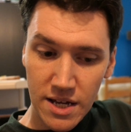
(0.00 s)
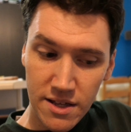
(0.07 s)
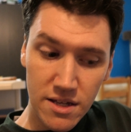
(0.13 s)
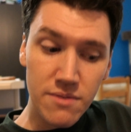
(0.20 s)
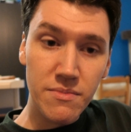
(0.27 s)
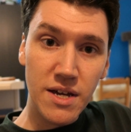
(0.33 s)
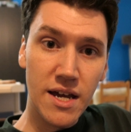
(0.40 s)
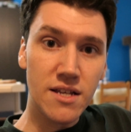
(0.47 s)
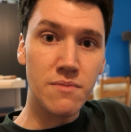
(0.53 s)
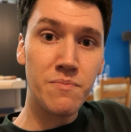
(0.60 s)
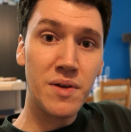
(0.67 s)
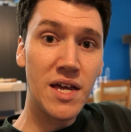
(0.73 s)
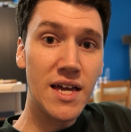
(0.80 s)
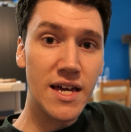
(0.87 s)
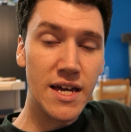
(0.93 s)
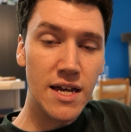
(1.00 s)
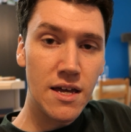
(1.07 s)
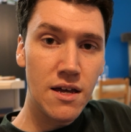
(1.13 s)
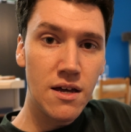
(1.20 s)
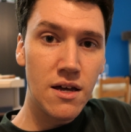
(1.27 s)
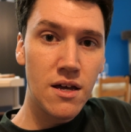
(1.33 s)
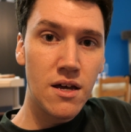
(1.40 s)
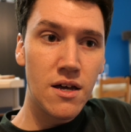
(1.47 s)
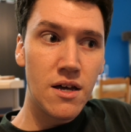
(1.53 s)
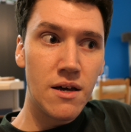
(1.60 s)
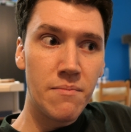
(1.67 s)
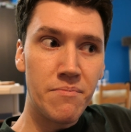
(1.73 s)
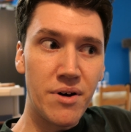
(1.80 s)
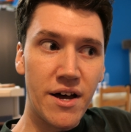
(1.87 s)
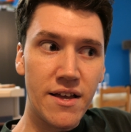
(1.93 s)
telling him he had to pee,
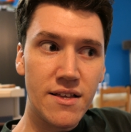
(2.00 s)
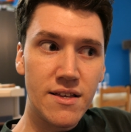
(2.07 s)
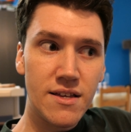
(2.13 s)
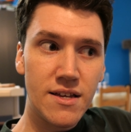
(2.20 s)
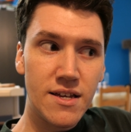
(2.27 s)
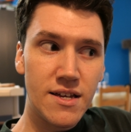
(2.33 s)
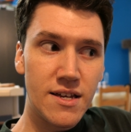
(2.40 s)
but